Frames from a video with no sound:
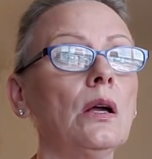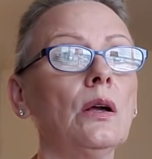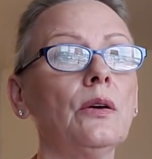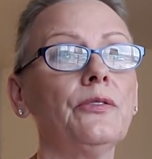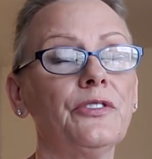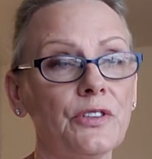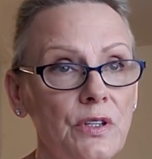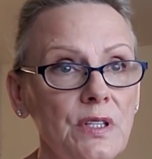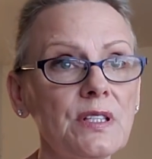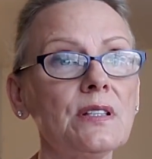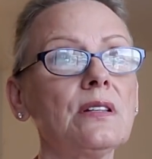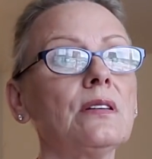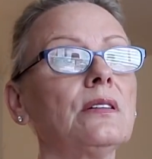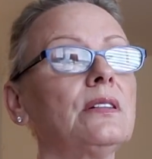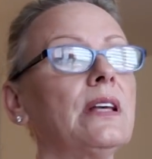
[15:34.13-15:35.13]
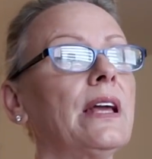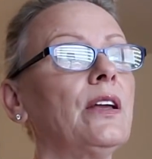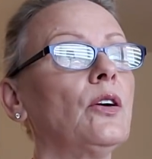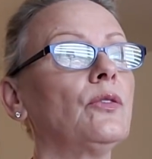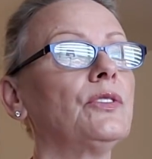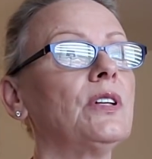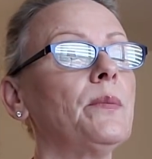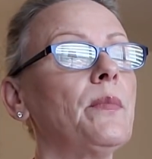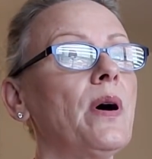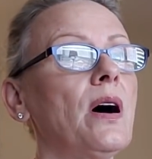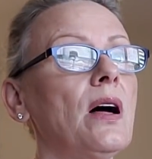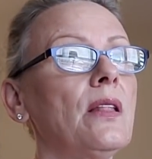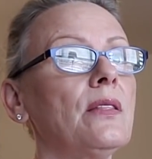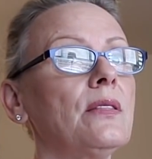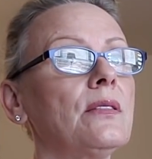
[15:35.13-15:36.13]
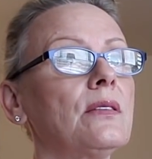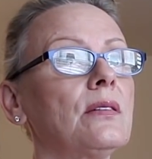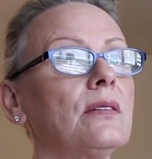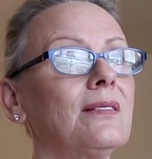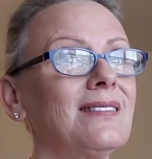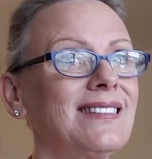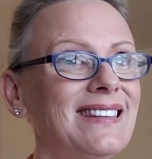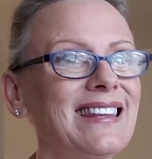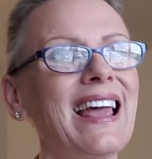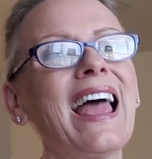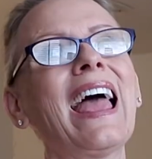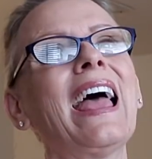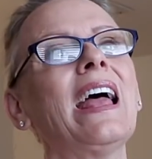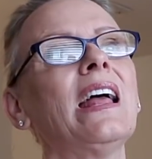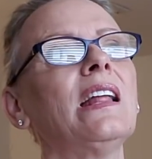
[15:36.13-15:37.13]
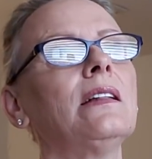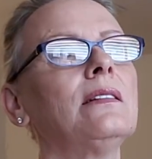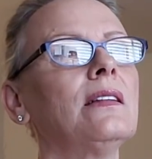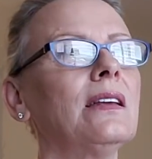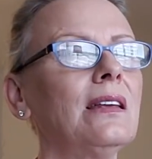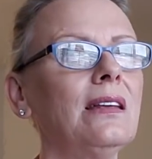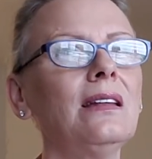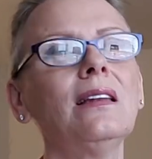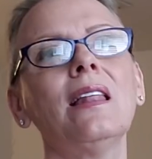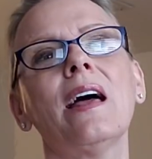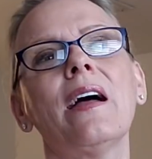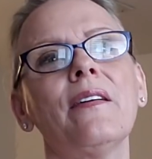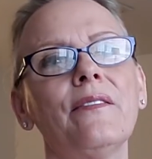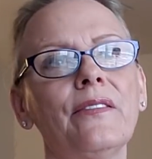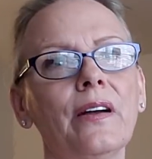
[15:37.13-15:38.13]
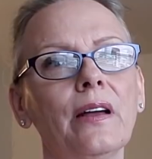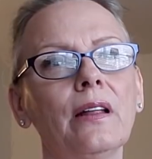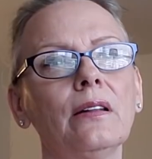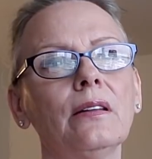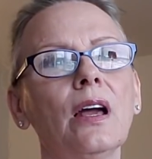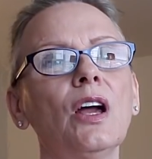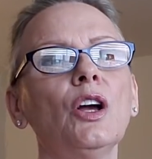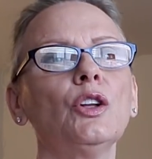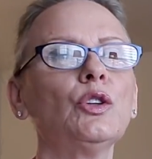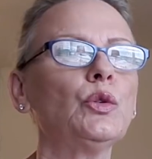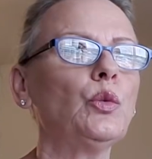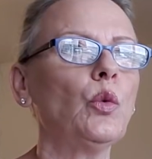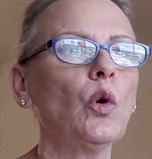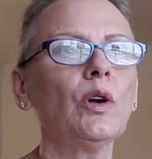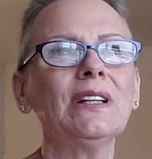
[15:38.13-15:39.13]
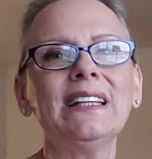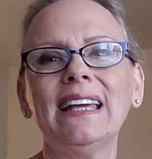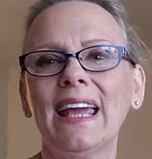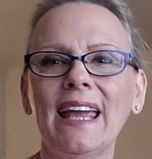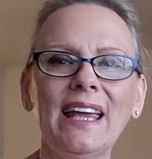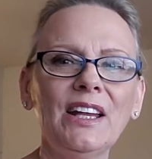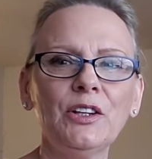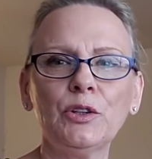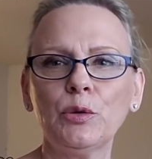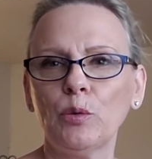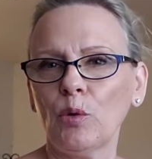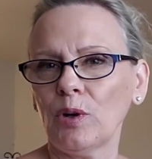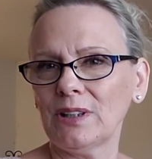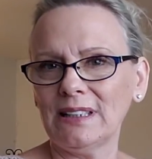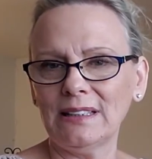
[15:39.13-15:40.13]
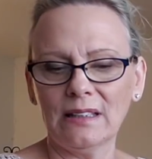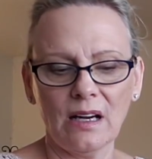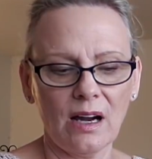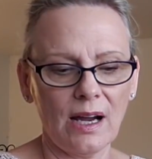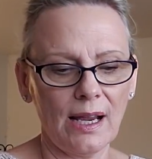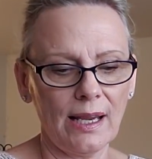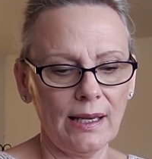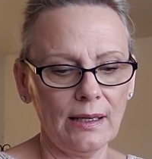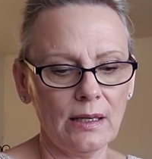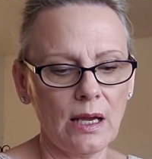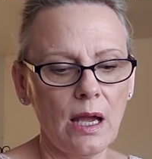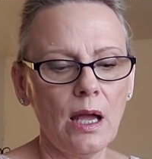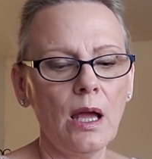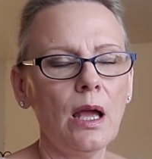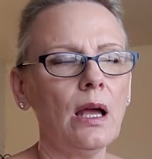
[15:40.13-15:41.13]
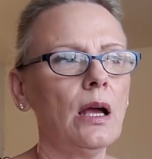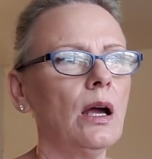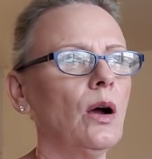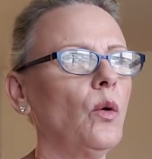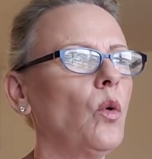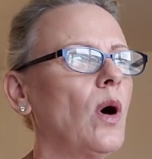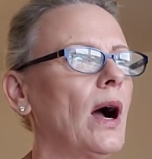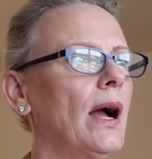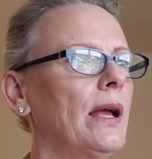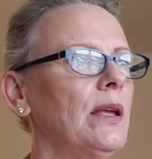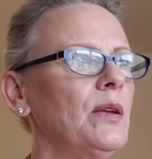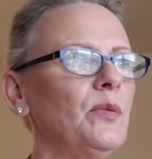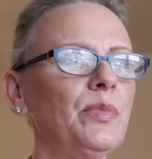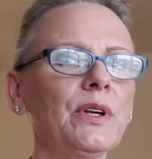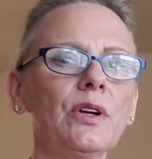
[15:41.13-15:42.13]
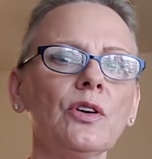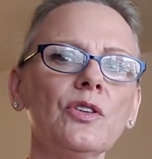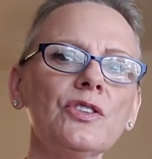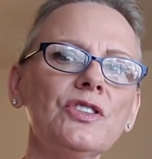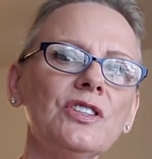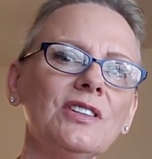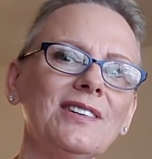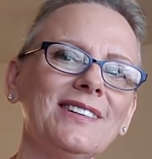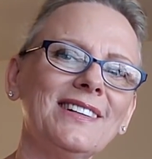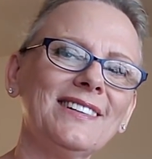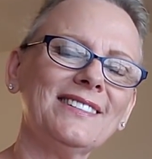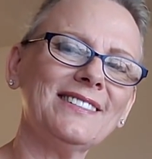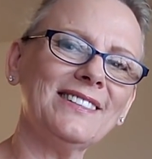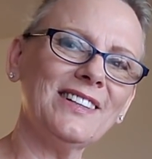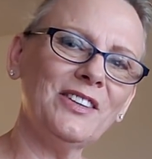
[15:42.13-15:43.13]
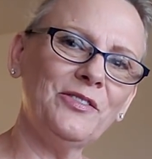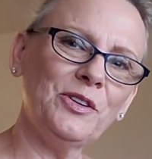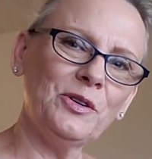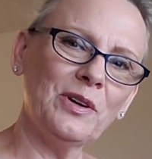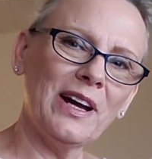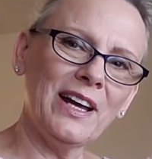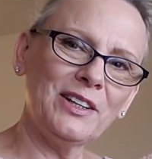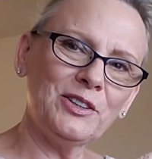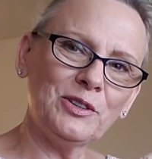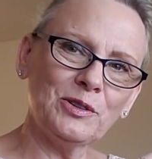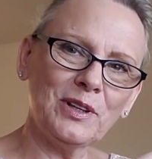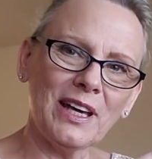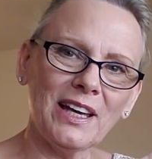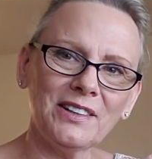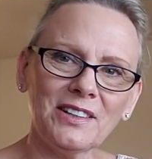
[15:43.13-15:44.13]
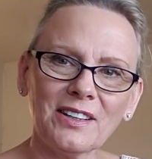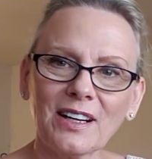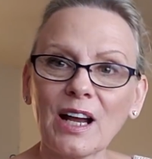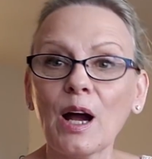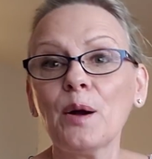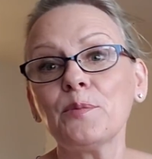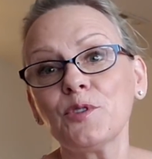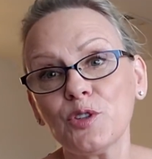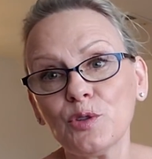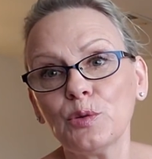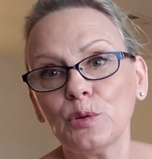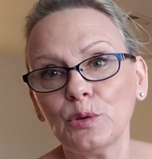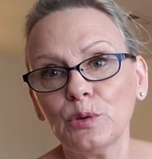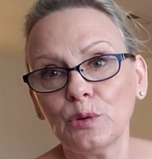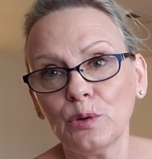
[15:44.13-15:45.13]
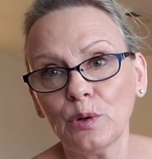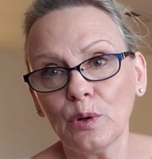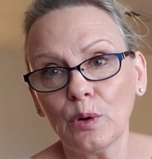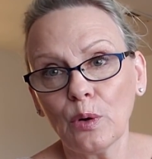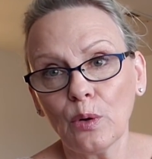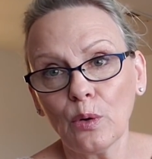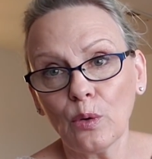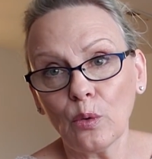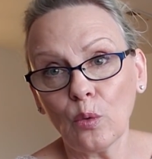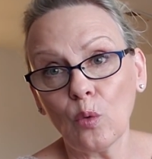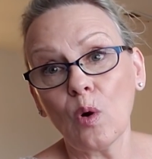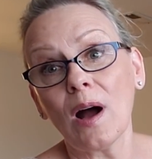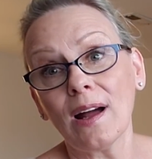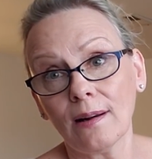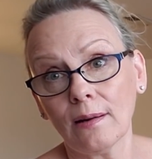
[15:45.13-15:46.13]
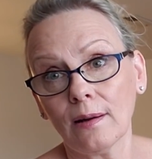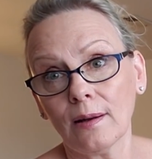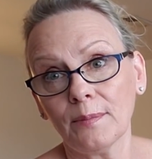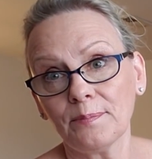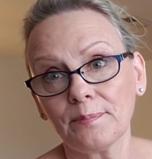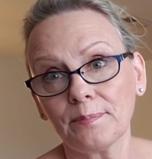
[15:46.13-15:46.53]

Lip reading: first day of the month, 10, 11, 28, 29. Why? Because if you add together comes to 1.